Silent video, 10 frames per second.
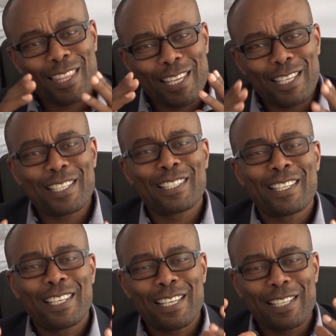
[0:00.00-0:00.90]

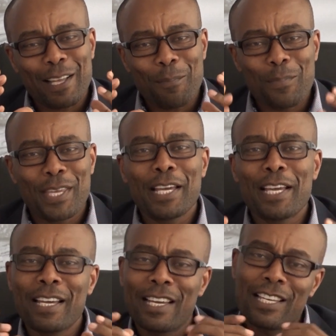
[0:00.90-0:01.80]
this is a
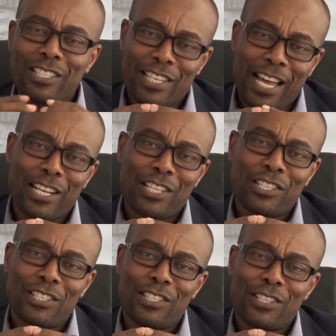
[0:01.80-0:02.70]
big
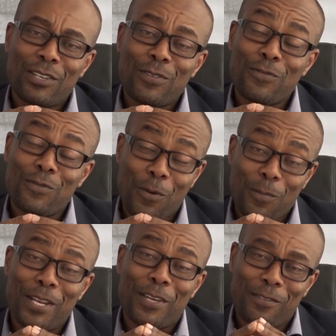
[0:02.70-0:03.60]
challenge
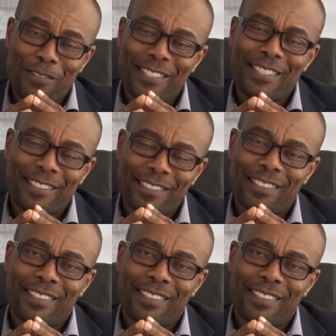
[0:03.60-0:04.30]
for many of us,